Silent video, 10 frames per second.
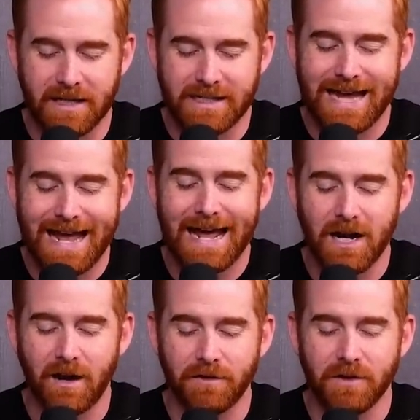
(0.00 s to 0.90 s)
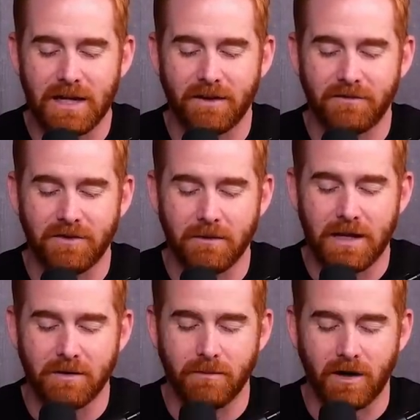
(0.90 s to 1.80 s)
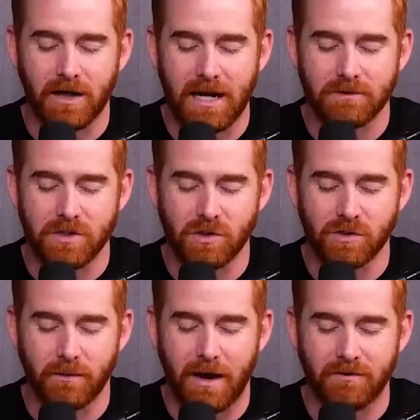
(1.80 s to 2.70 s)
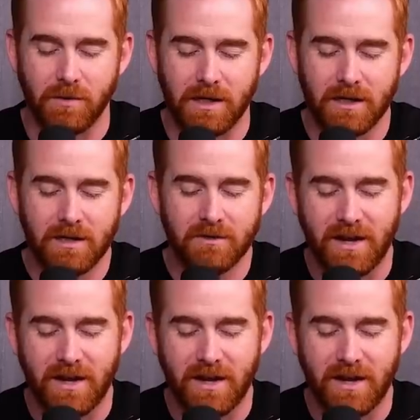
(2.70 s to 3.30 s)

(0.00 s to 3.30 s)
Is that not enough for you? They got 50 menu market items to choose from every week.